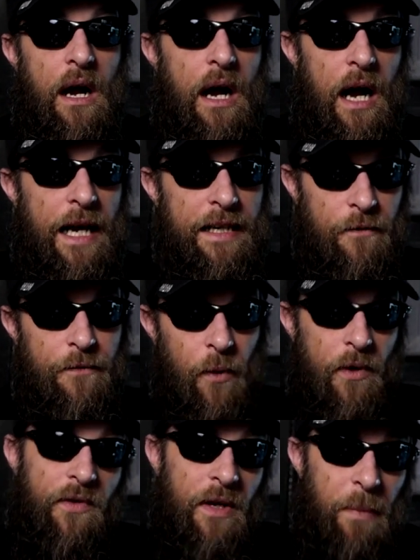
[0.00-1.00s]
I can
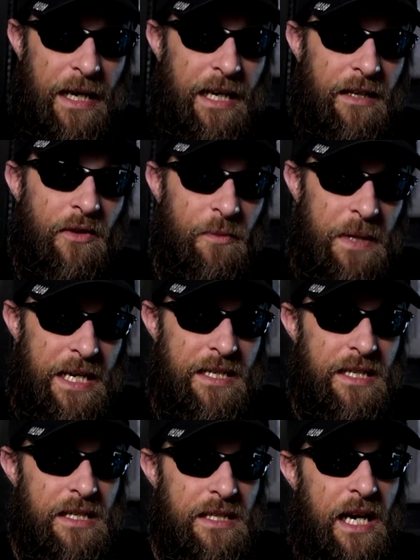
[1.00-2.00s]
focus on making those
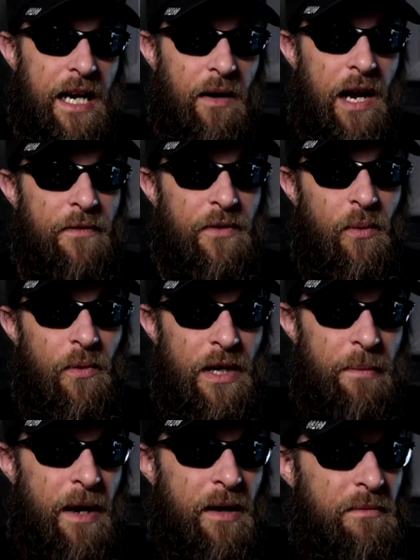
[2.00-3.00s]
pieces, and I don't have to worry
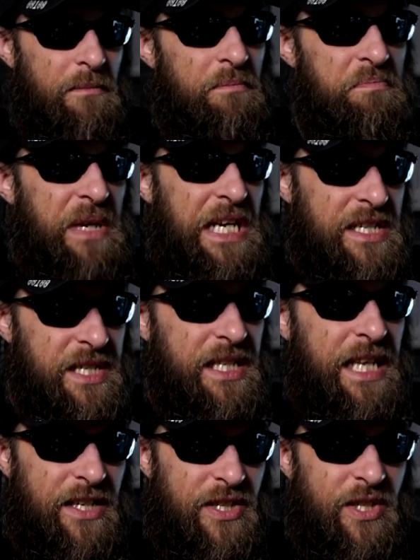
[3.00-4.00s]
about piecing
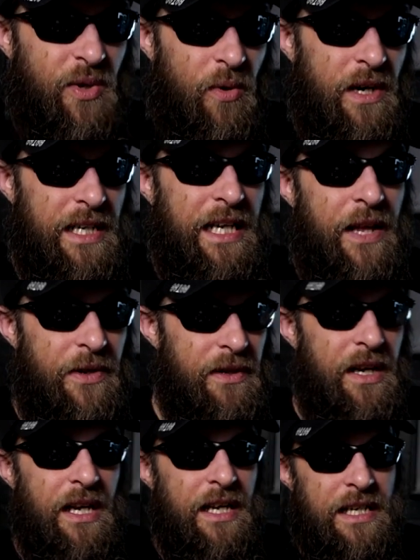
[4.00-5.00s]
that story together.
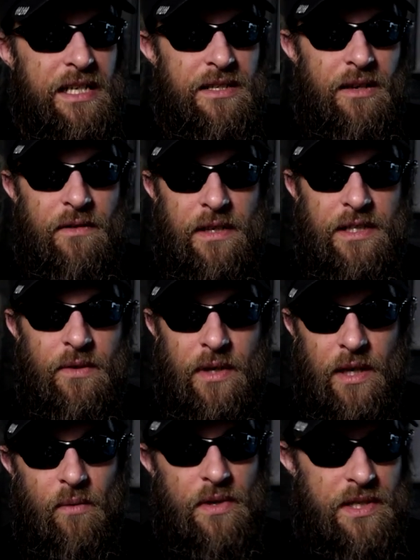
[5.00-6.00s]
He's already doing
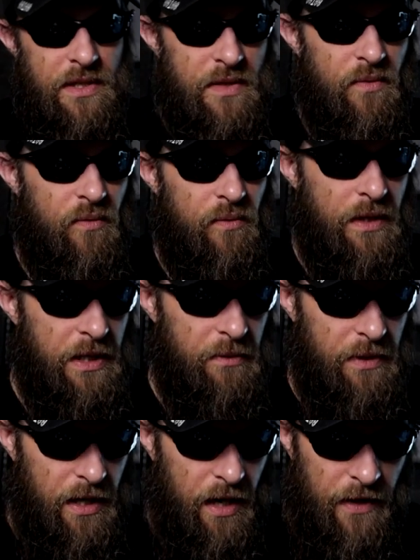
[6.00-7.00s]
it, which is really,
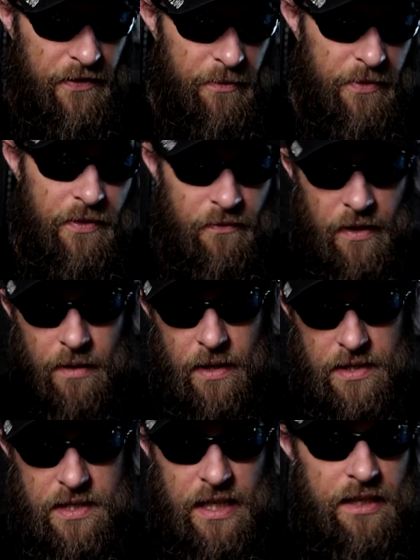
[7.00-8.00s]
really awesome. So very
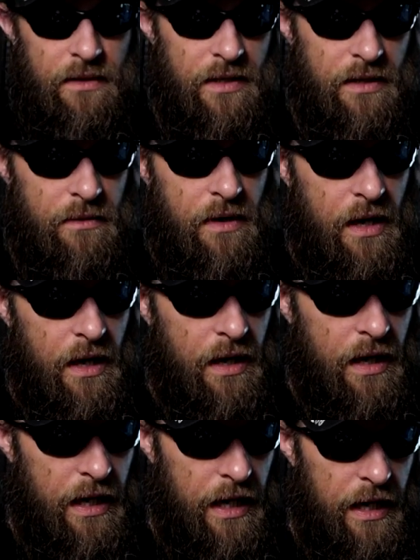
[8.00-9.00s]
much thank you to you,
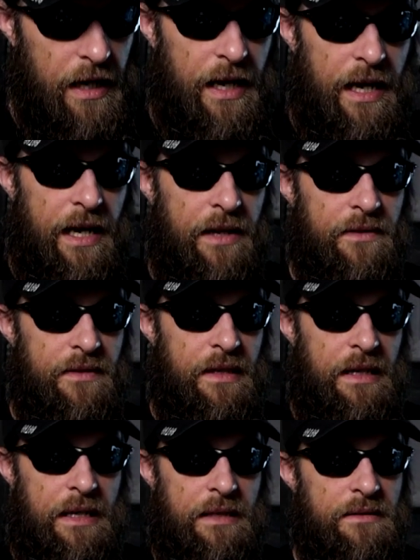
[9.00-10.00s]
and
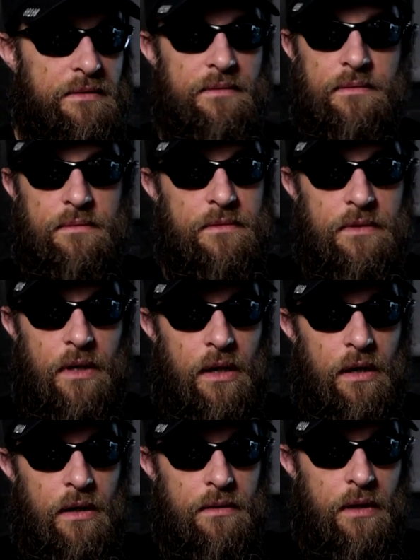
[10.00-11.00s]

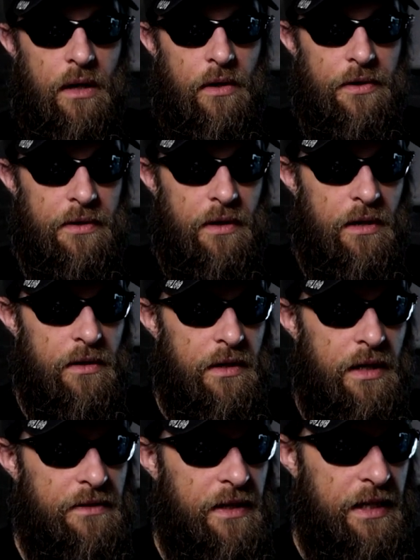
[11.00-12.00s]
all your hard
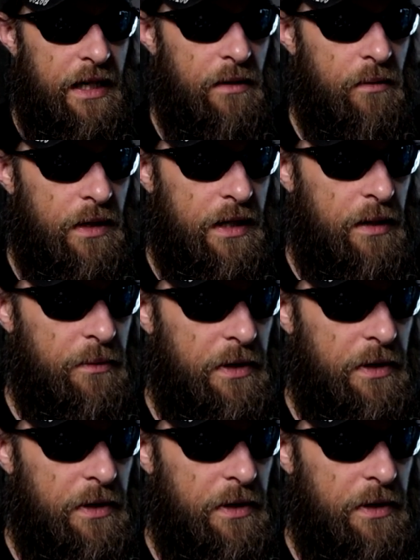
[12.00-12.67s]
and dedicated work, and I really